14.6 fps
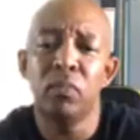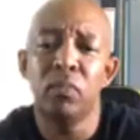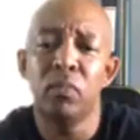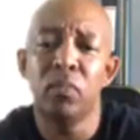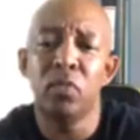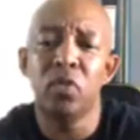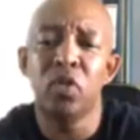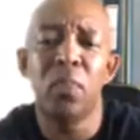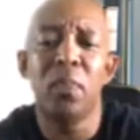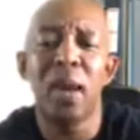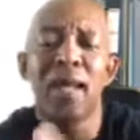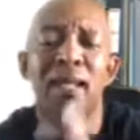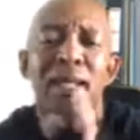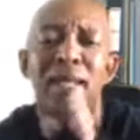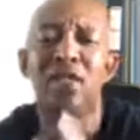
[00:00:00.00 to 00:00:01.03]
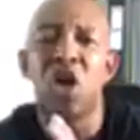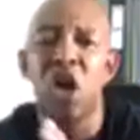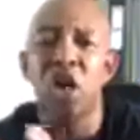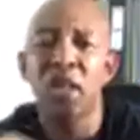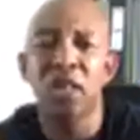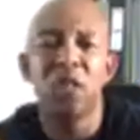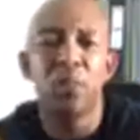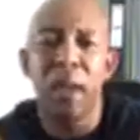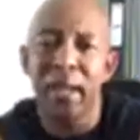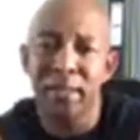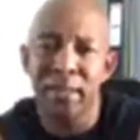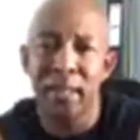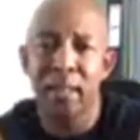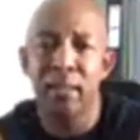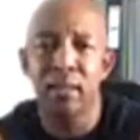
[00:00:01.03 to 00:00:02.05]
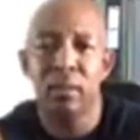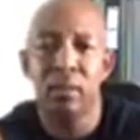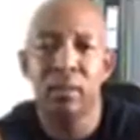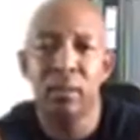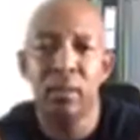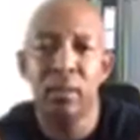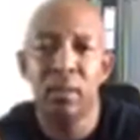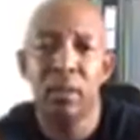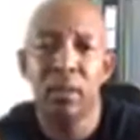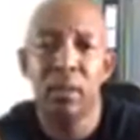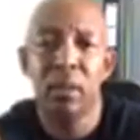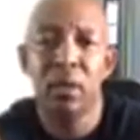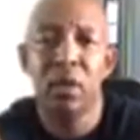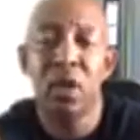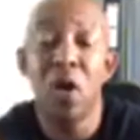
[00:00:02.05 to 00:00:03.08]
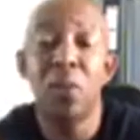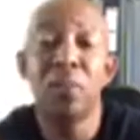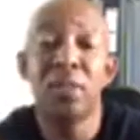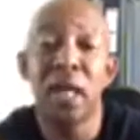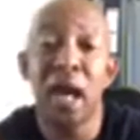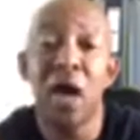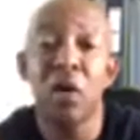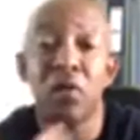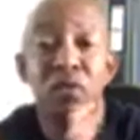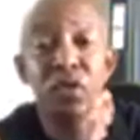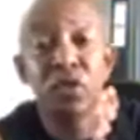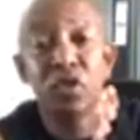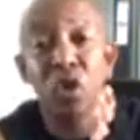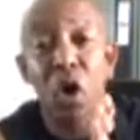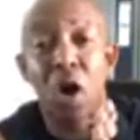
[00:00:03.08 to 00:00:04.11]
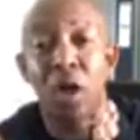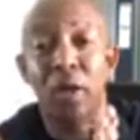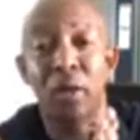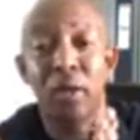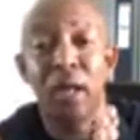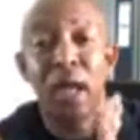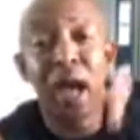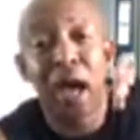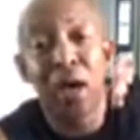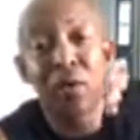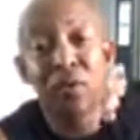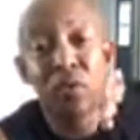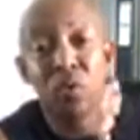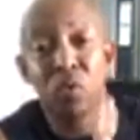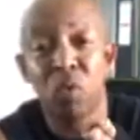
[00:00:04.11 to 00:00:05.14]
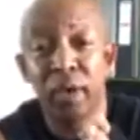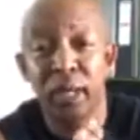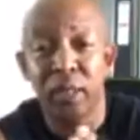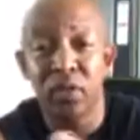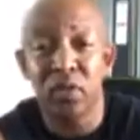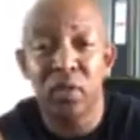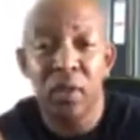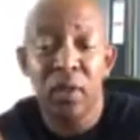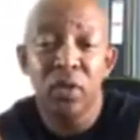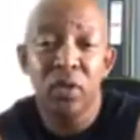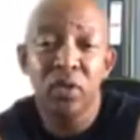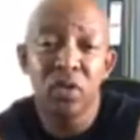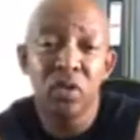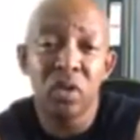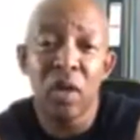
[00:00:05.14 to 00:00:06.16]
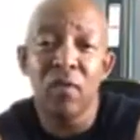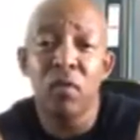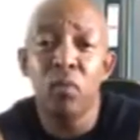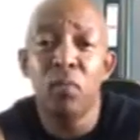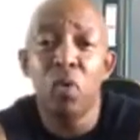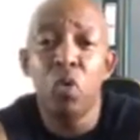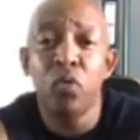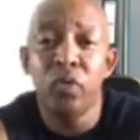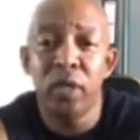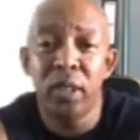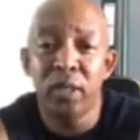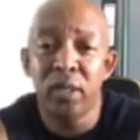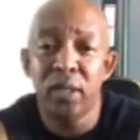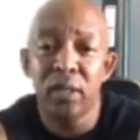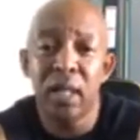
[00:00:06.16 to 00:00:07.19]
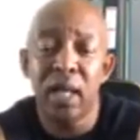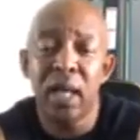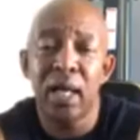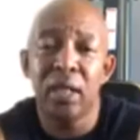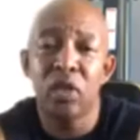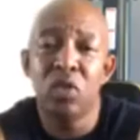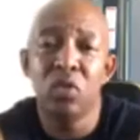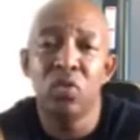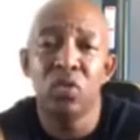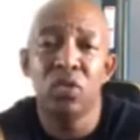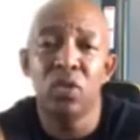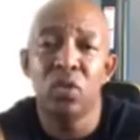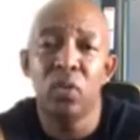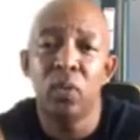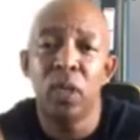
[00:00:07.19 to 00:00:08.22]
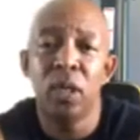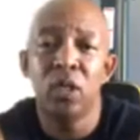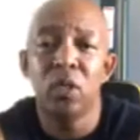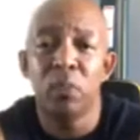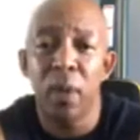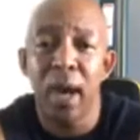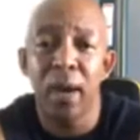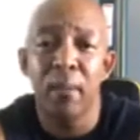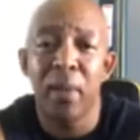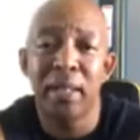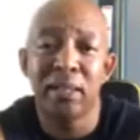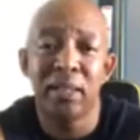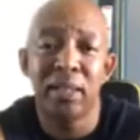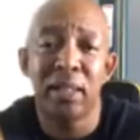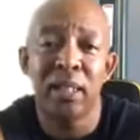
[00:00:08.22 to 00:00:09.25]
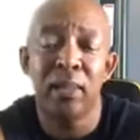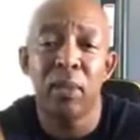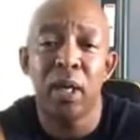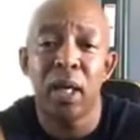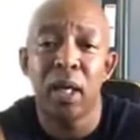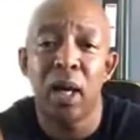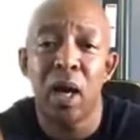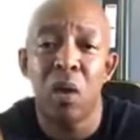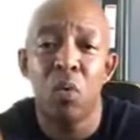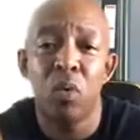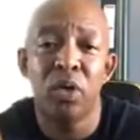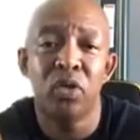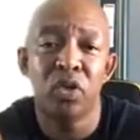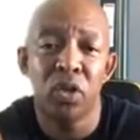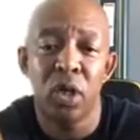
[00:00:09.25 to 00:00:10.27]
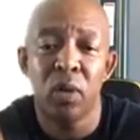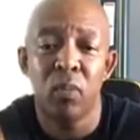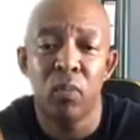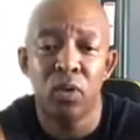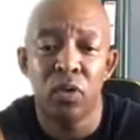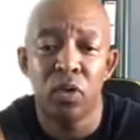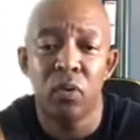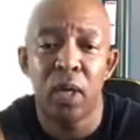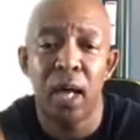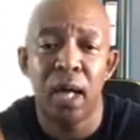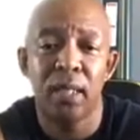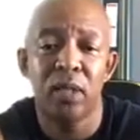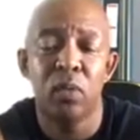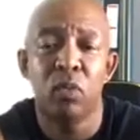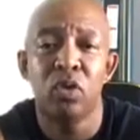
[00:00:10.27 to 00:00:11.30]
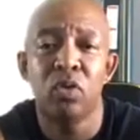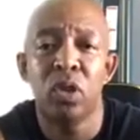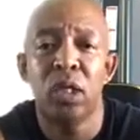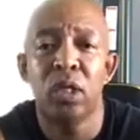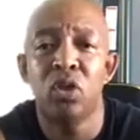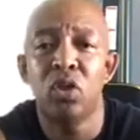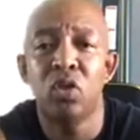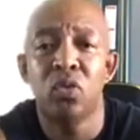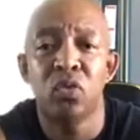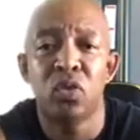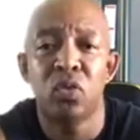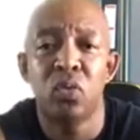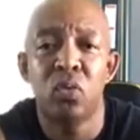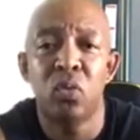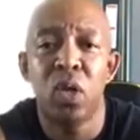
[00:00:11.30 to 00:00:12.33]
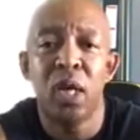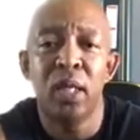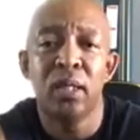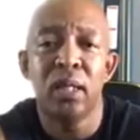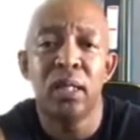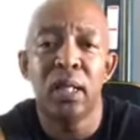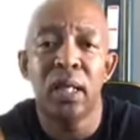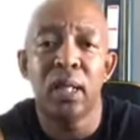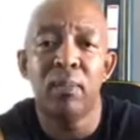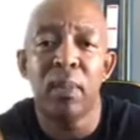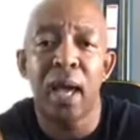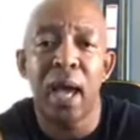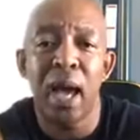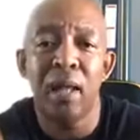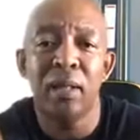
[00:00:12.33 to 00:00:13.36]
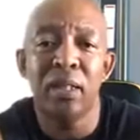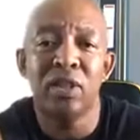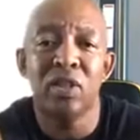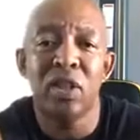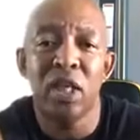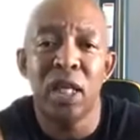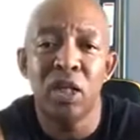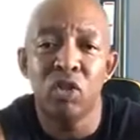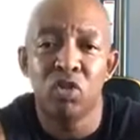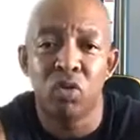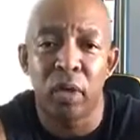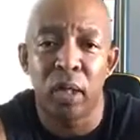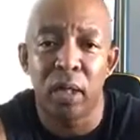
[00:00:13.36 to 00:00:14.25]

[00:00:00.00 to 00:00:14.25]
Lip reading: somebody that's unexpected comes out of the dark, out of the race. There's several movies that I use to inspire my team, and I want to share them with you guys. I want you to get used to the name Alex Kendrick.